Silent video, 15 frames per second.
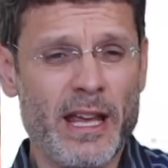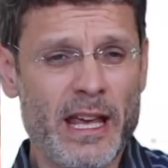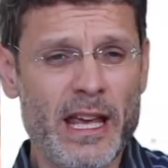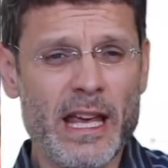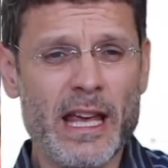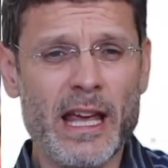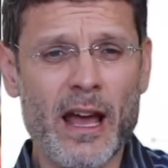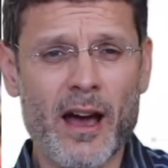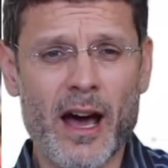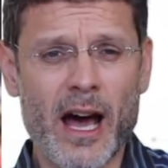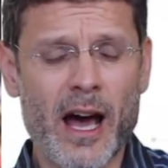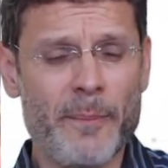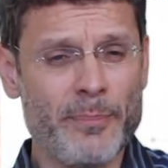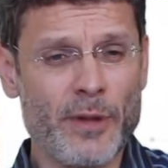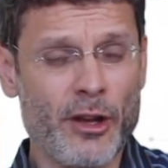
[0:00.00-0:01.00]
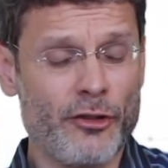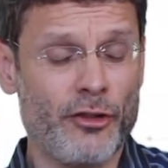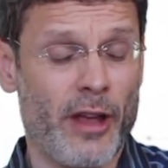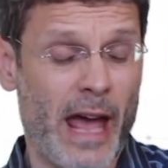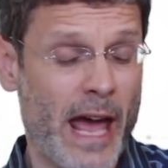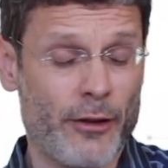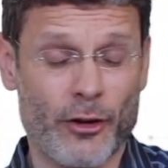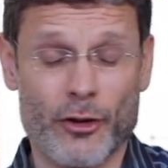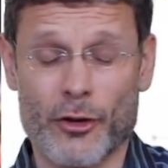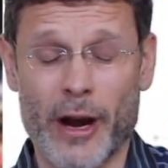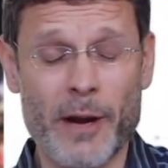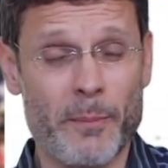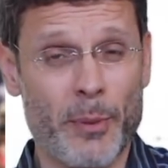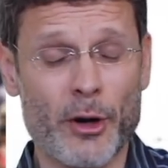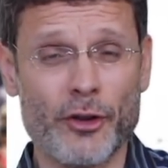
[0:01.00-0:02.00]
He has a
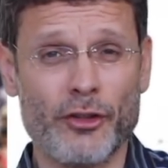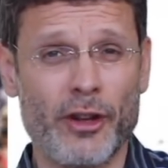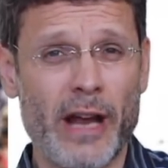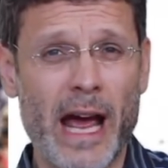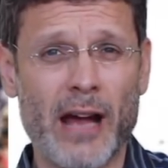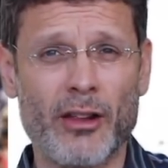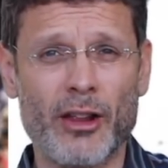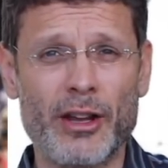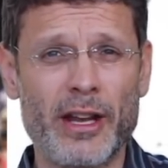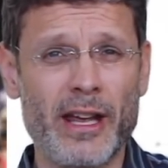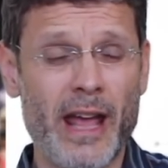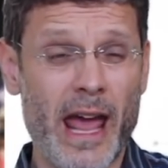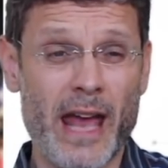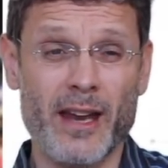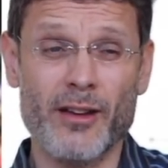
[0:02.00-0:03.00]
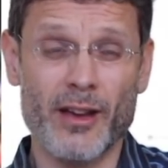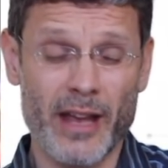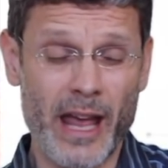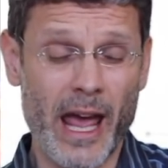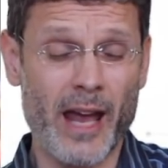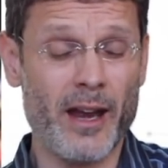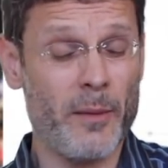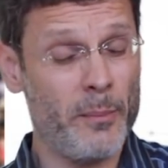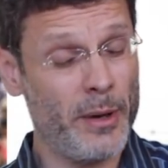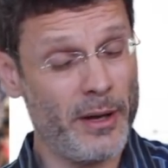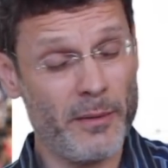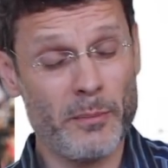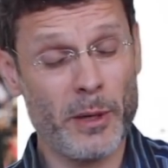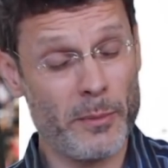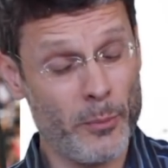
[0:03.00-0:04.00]
great personality, and again,
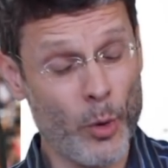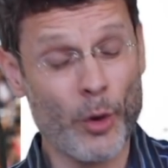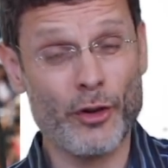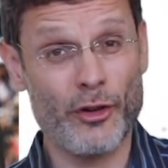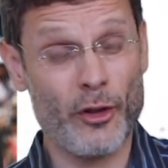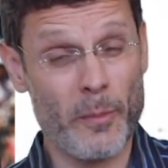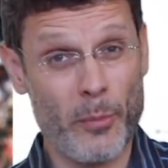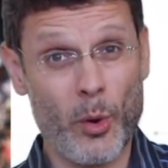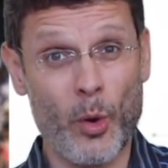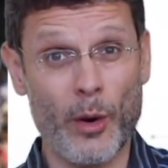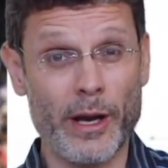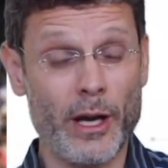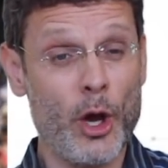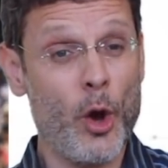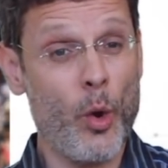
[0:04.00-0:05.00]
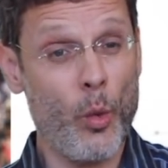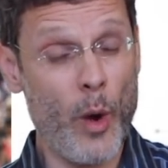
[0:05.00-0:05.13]
but more to the point,